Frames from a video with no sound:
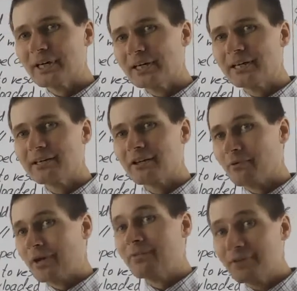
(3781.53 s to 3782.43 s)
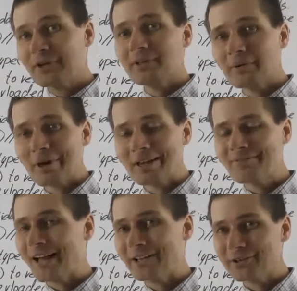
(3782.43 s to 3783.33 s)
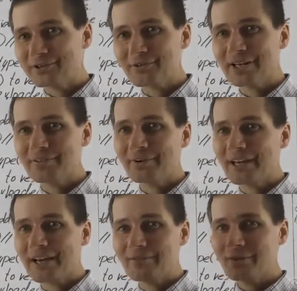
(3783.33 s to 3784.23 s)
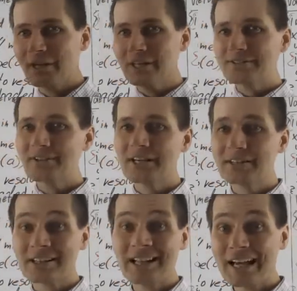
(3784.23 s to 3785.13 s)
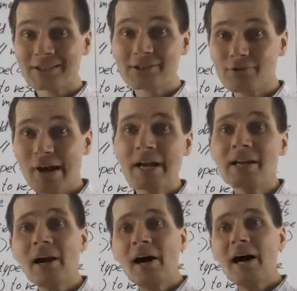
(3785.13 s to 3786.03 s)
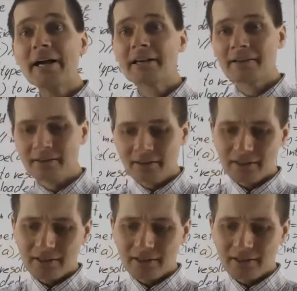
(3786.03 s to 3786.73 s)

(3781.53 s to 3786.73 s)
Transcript: infinitely many values. Right. If I have, say, the class string, I can